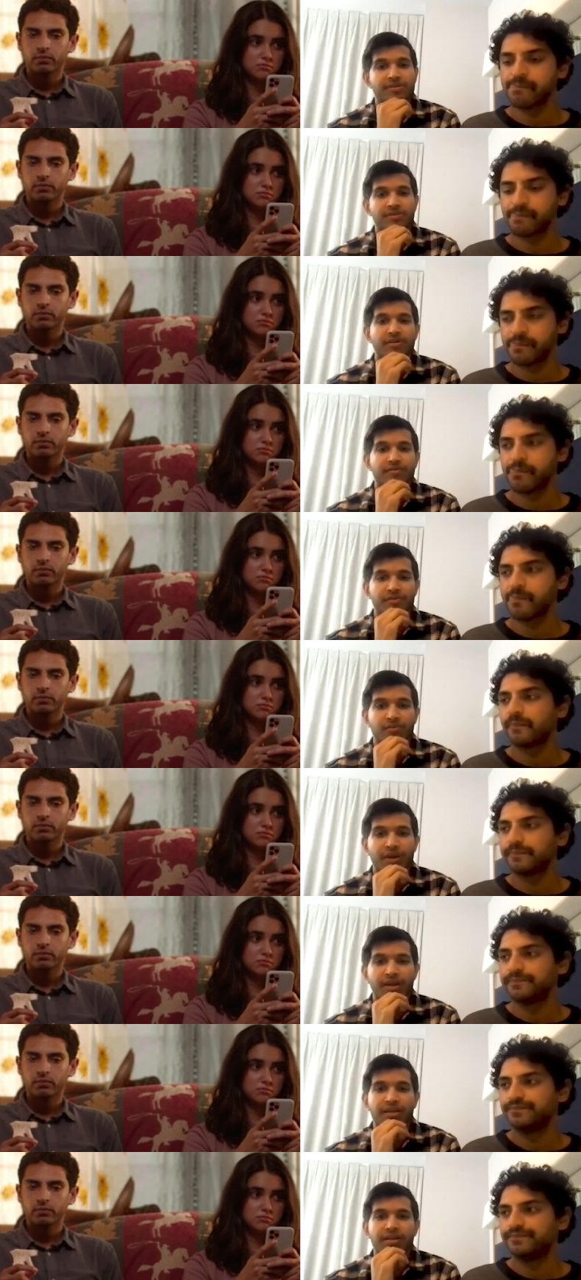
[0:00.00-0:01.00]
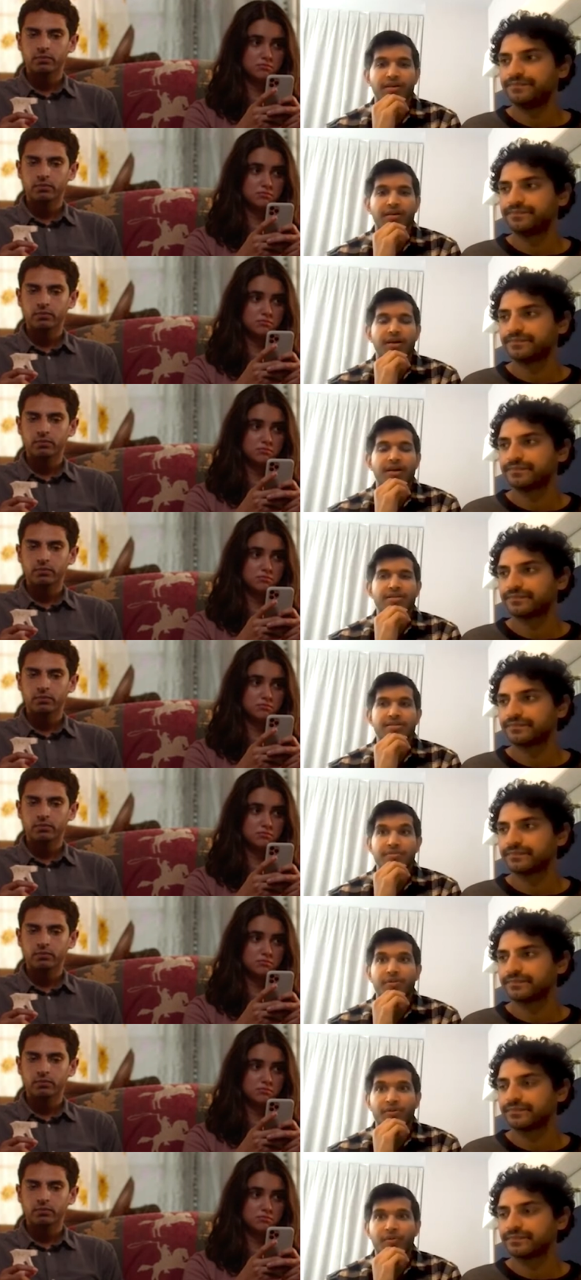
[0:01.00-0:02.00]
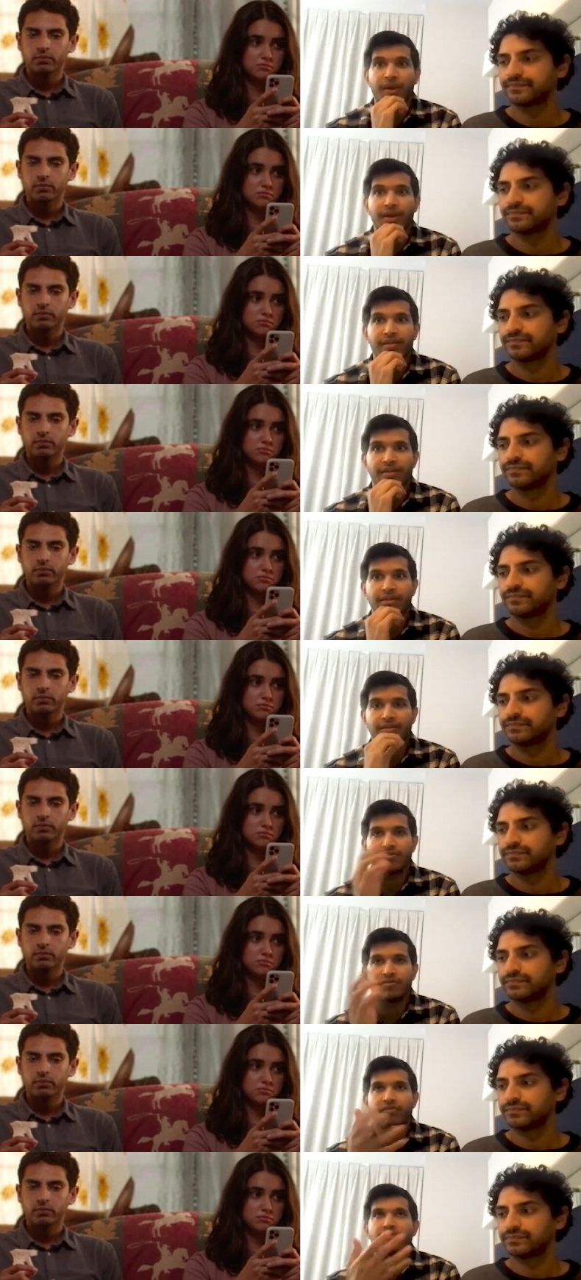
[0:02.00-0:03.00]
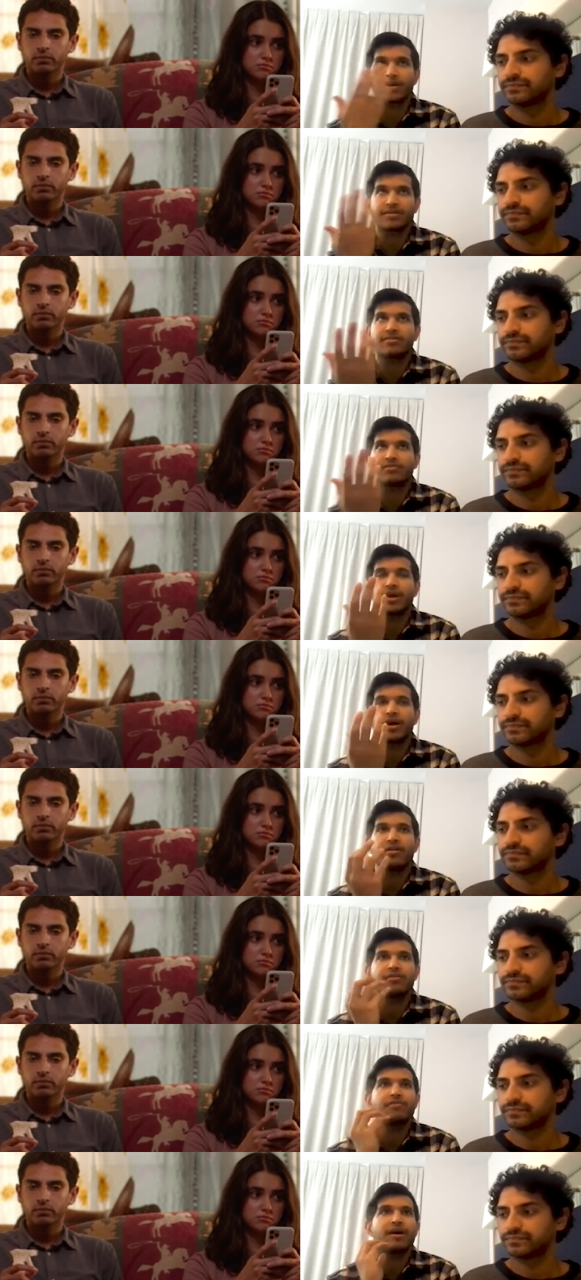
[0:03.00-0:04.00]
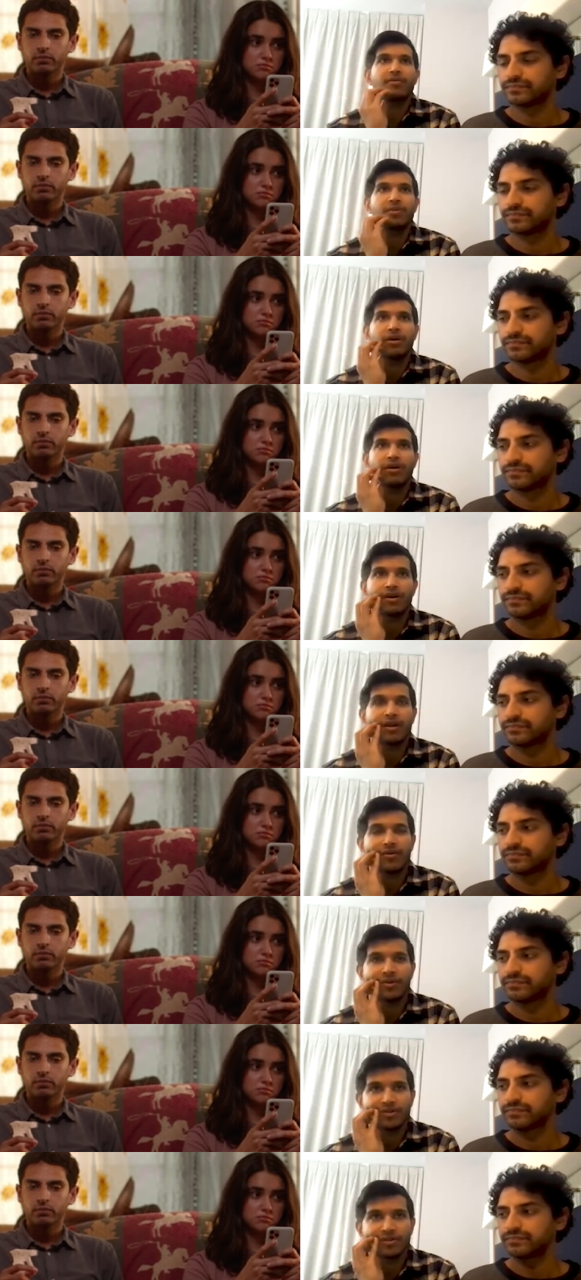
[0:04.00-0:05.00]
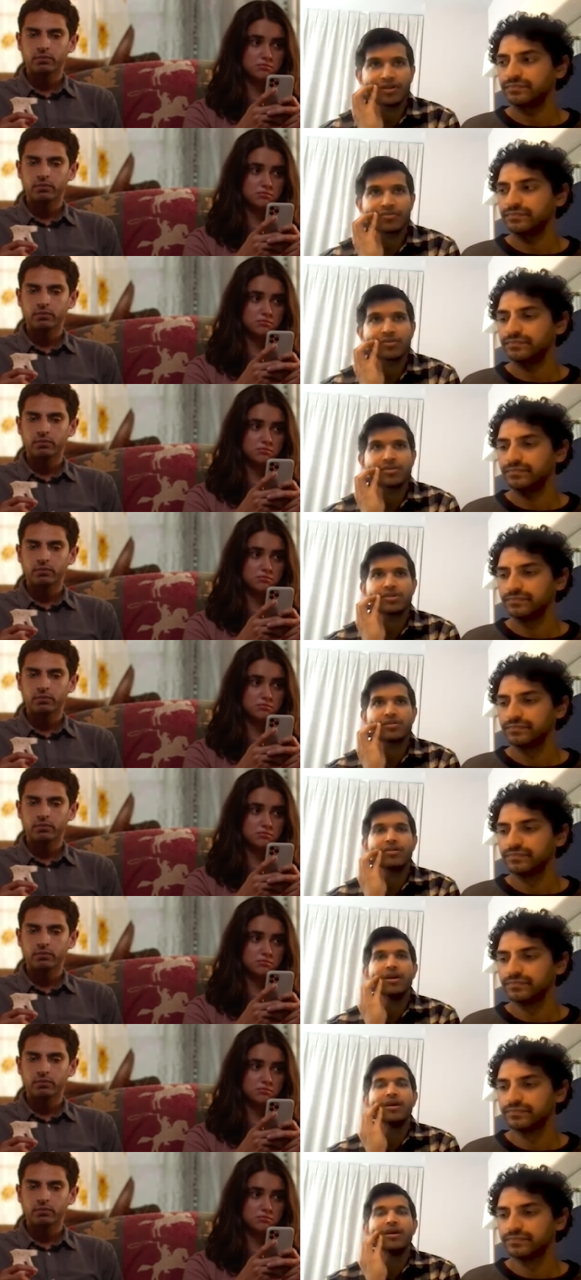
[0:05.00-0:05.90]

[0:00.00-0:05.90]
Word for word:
Speaker 1: So you have to write in a simpler way than reflects the reality of how we are and how we interact with each other